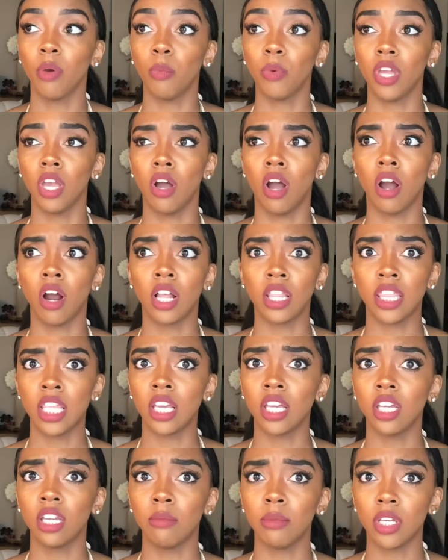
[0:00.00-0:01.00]
We are, I
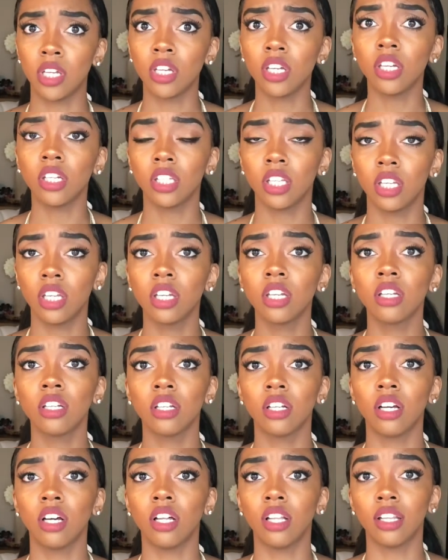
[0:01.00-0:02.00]
think, gonna be cooking
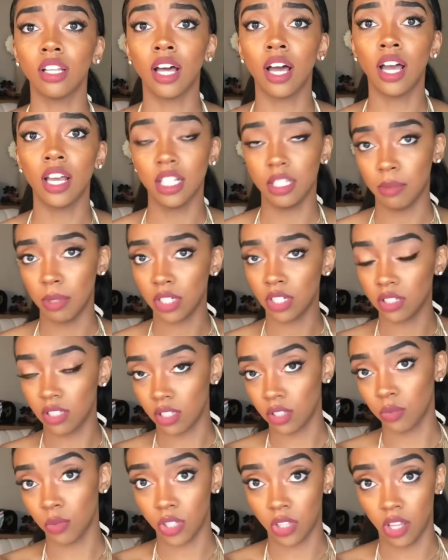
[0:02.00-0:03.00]
a lot, especially
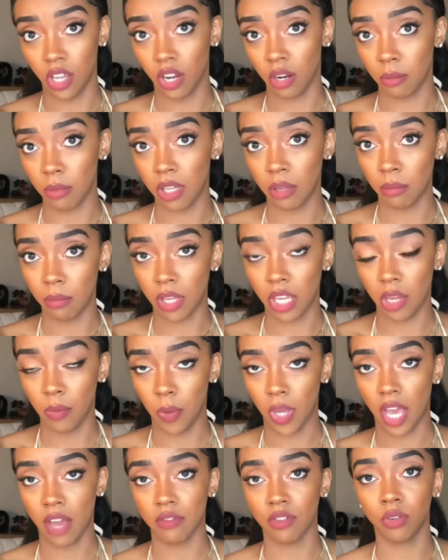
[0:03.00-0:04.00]
since we're in the Airbnb.
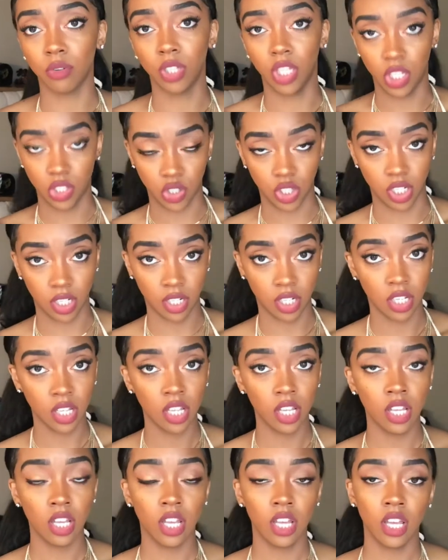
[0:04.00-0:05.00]
We have our own kitchen.
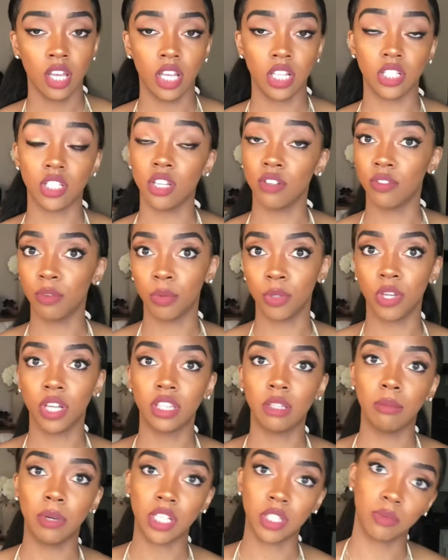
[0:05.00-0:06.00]
It's different when you're at
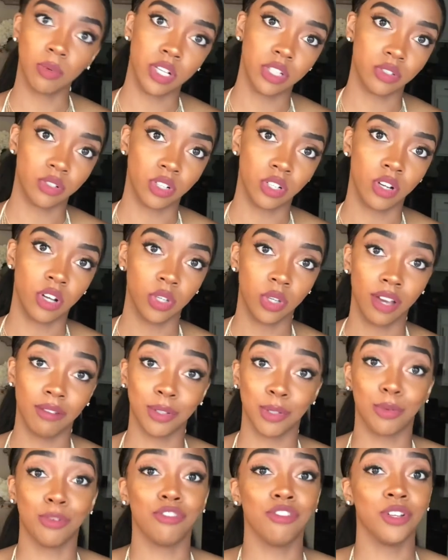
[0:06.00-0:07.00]
the Best Western and all you have
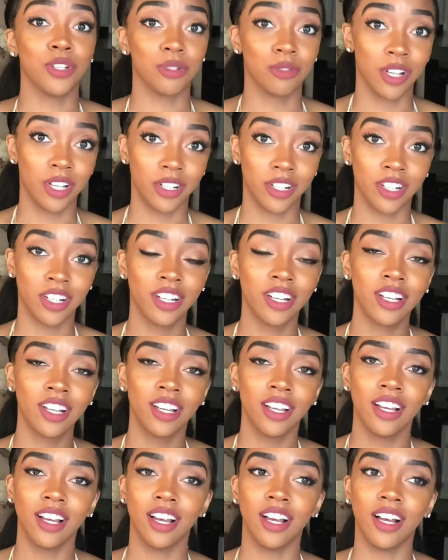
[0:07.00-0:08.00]
is a refrigerator.
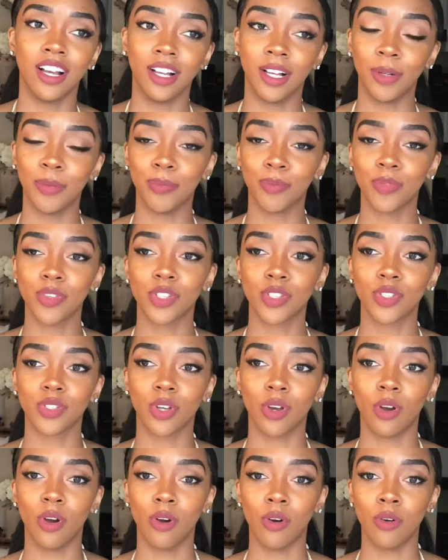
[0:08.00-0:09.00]

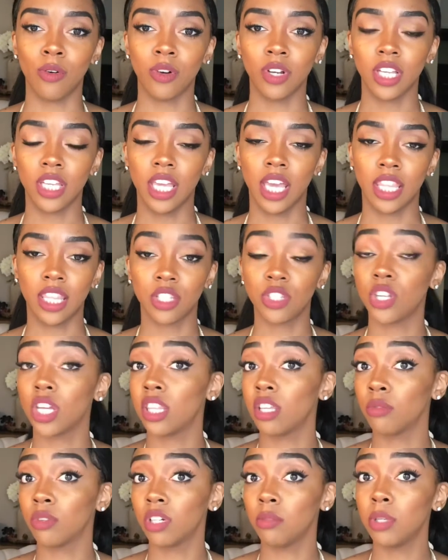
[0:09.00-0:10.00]
So yeah, this year I
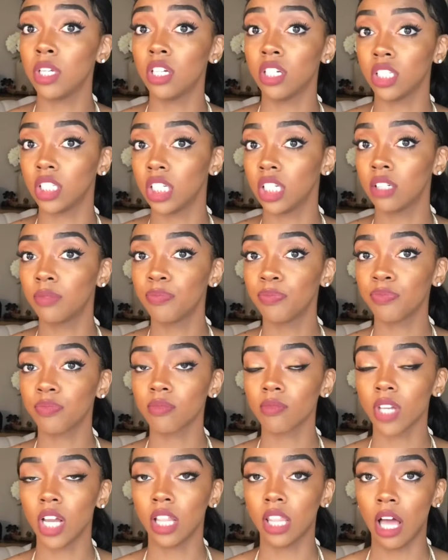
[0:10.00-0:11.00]
think we're gonna be cooking
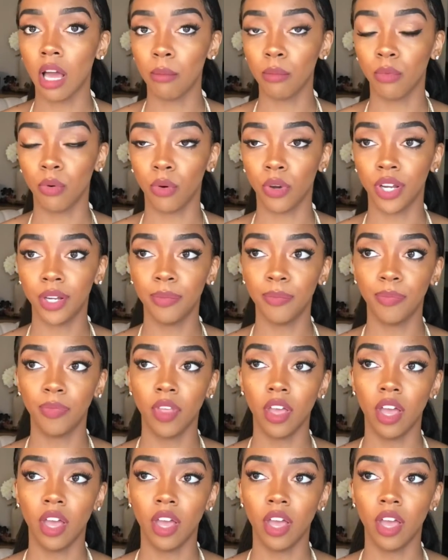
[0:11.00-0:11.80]
a lot more.